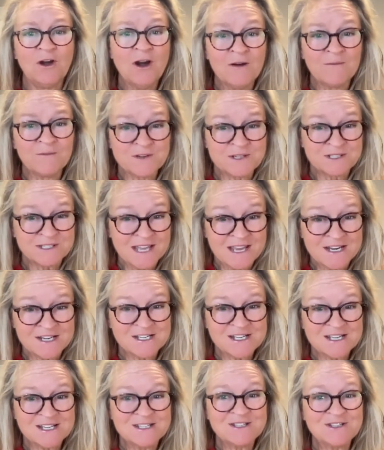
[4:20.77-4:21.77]

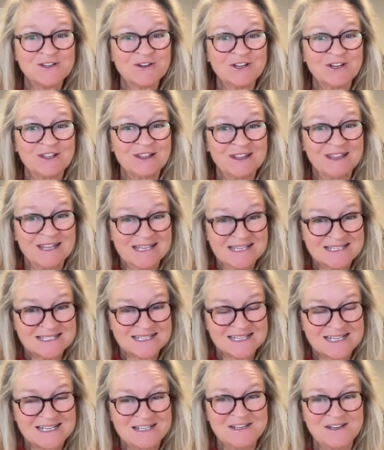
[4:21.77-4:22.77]
conversations, you're gonna
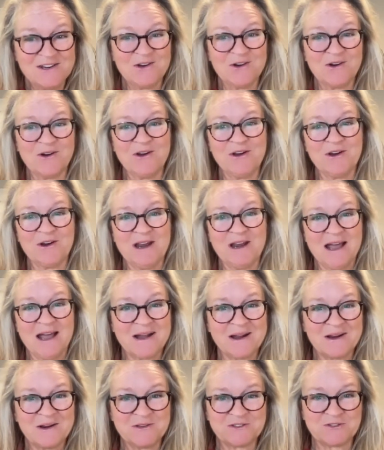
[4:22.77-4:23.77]
listen, you're
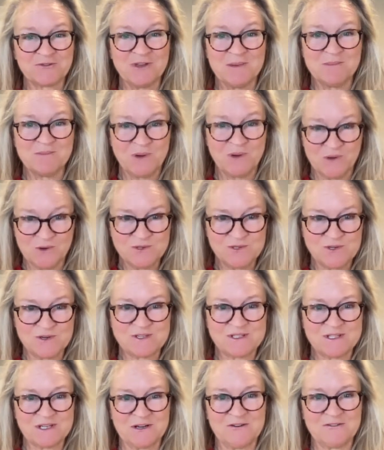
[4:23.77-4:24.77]
not gonna sort of impose
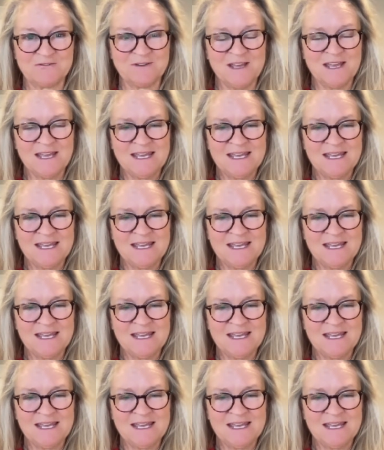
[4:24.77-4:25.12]
yourself